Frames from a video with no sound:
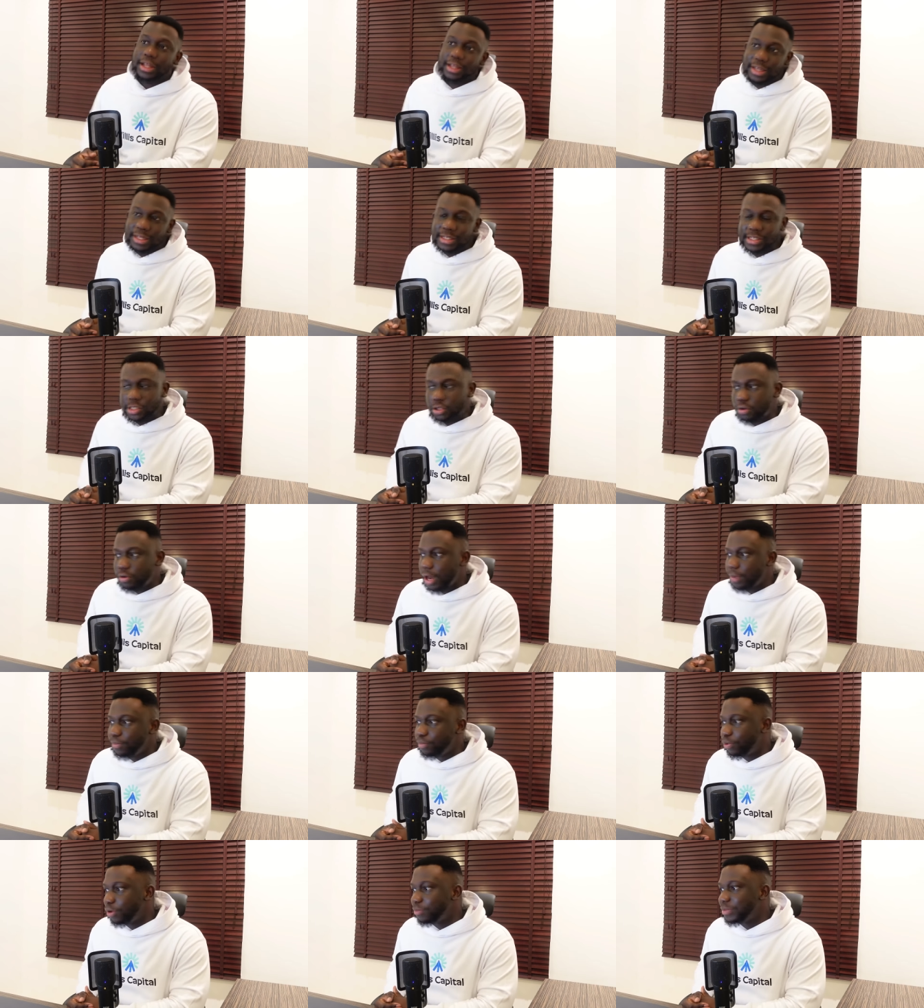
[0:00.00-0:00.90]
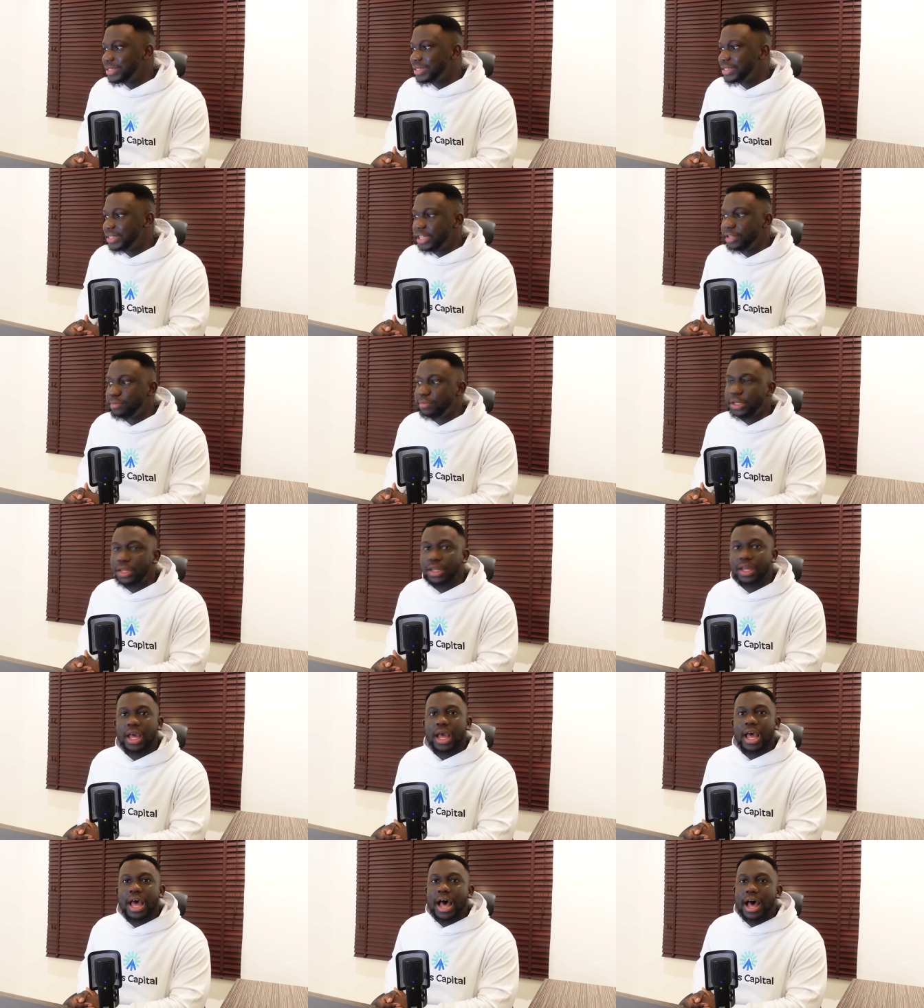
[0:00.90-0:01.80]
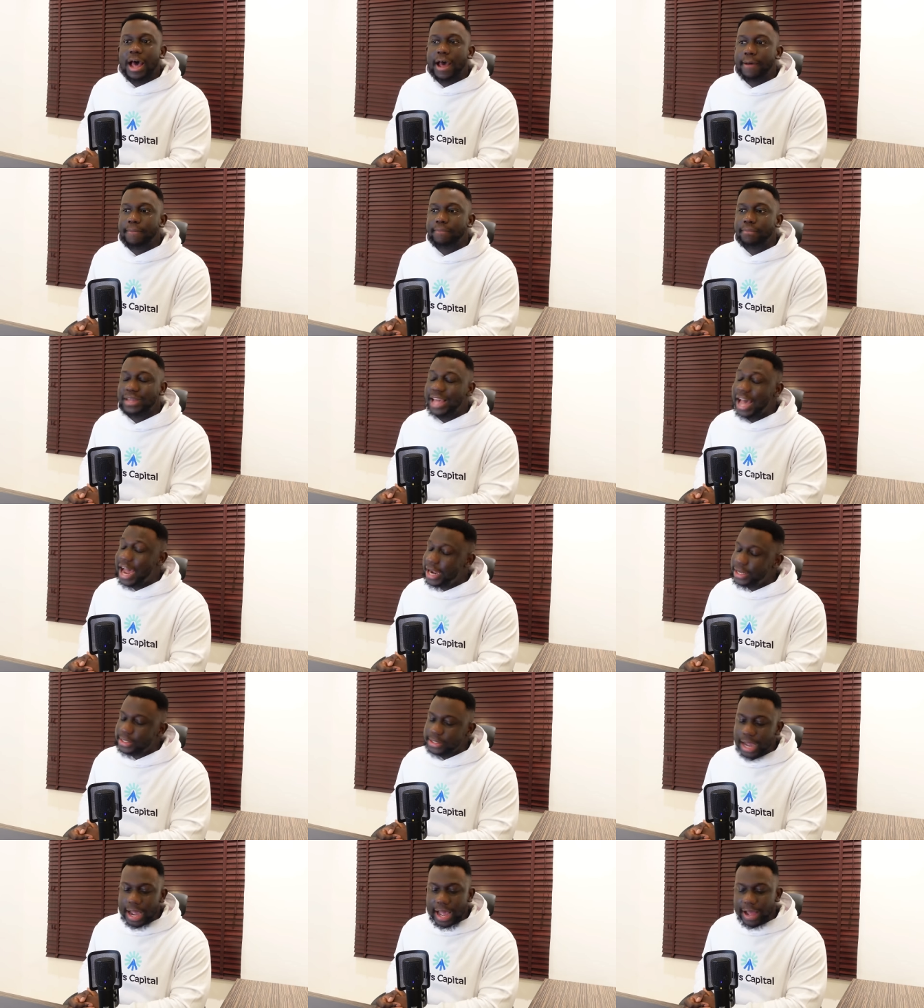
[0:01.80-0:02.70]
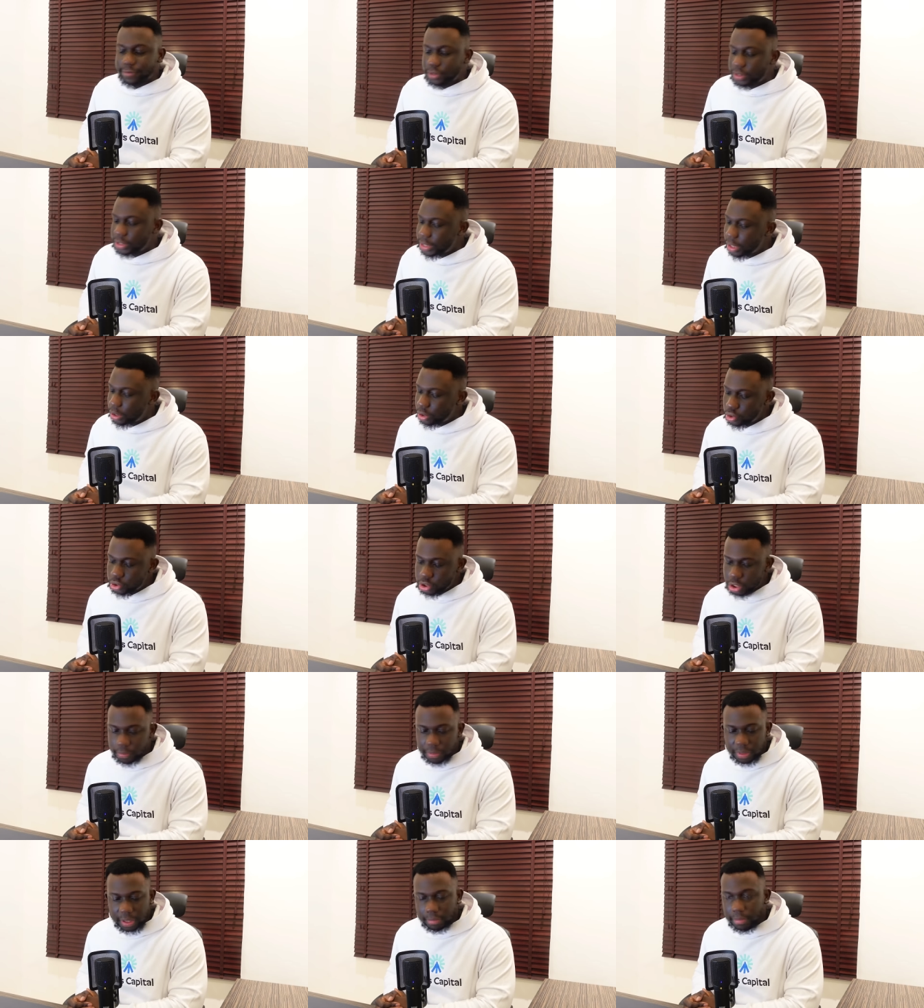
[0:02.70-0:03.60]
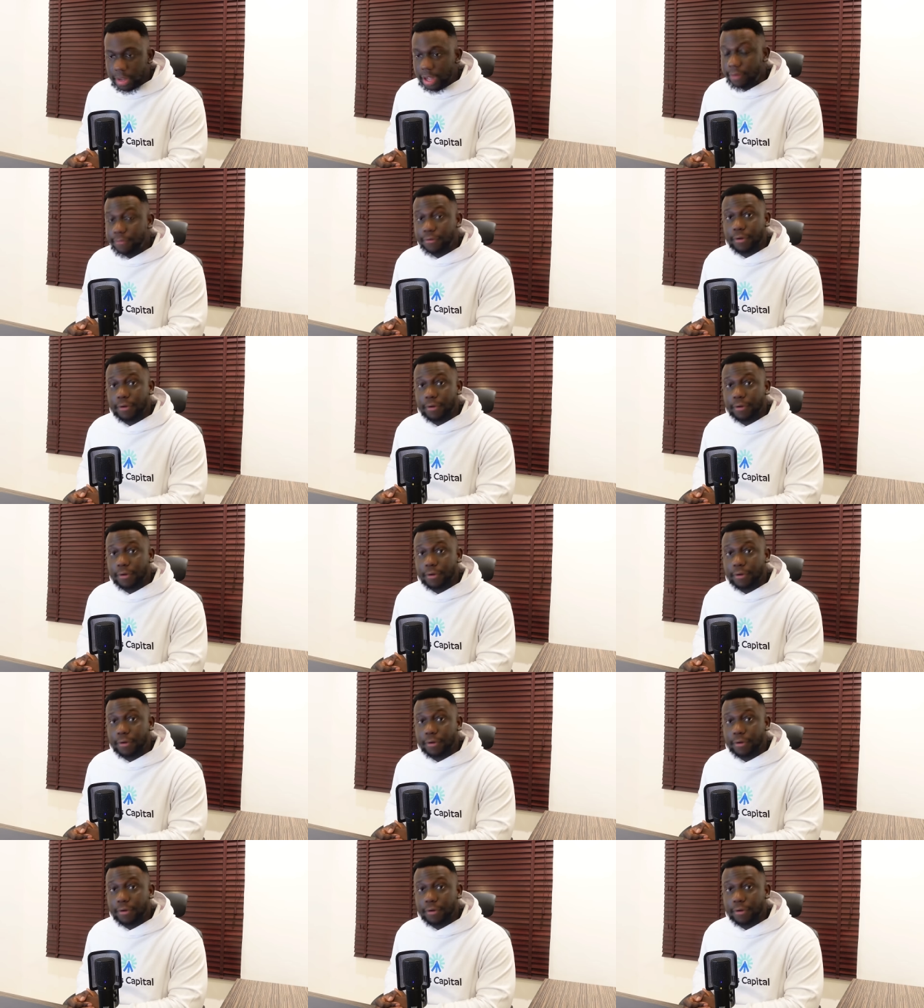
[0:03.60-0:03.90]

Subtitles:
Instagram, probably seen me. Guys, I have to tell you something, man.